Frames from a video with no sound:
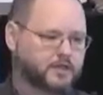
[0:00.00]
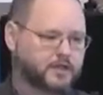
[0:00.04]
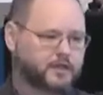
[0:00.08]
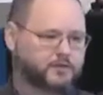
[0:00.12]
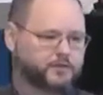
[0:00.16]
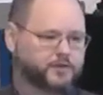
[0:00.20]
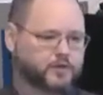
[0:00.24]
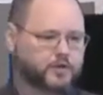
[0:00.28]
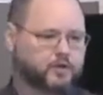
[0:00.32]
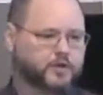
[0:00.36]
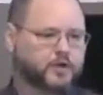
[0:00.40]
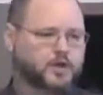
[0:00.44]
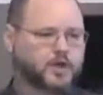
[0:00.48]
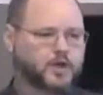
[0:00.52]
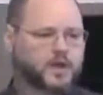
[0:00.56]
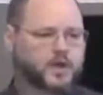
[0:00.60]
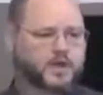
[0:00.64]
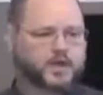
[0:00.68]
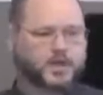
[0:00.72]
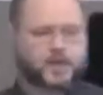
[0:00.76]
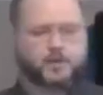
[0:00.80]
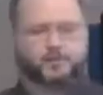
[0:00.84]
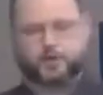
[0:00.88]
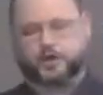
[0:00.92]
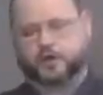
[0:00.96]
that if you
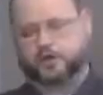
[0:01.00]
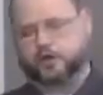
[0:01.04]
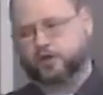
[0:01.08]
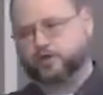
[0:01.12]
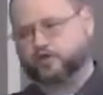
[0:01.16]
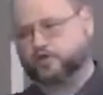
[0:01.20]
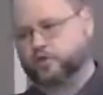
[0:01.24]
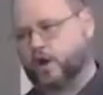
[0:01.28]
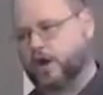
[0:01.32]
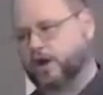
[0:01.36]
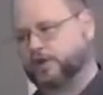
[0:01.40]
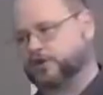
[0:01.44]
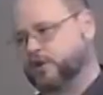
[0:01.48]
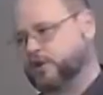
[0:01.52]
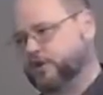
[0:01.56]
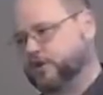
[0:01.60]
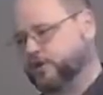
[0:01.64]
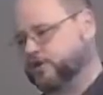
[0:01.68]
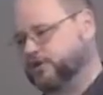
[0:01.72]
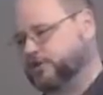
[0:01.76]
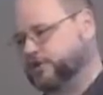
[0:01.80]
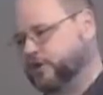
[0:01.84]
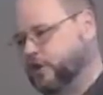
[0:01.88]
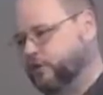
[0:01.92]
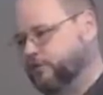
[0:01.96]
keep a close watch on
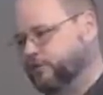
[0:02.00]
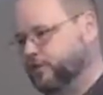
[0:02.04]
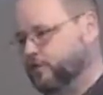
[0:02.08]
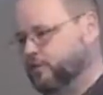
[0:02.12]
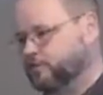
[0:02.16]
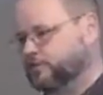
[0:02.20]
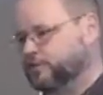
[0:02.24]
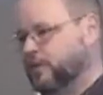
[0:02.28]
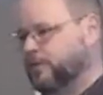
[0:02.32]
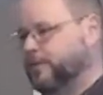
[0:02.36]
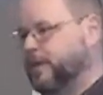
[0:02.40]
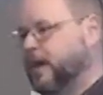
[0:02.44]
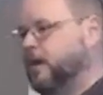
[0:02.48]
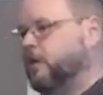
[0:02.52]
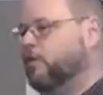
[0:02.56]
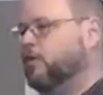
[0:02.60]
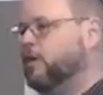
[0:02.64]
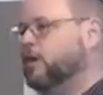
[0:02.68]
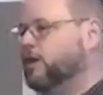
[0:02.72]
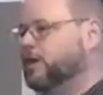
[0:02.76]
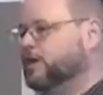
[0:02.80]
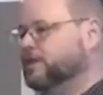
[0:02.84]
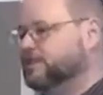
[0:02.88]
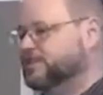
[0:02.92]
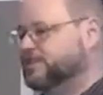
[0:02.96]
yourself, you'll
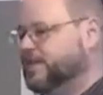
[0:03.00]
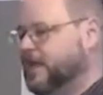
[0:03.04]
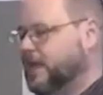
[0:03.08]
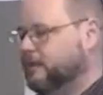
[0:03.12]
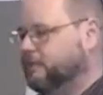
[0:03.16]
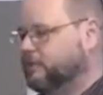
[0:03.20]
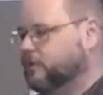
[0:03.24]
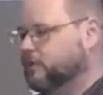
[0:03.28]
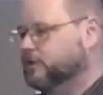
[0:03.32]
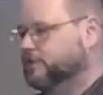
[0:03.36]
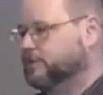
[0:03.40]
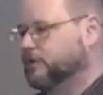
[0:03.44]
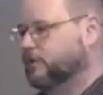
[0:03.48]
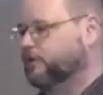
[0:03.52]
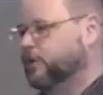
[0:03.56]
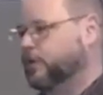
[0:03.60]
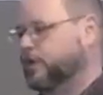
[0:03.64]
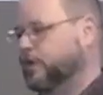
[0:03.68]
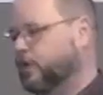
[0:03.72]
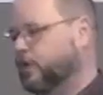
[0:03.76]
somehow save yourself. We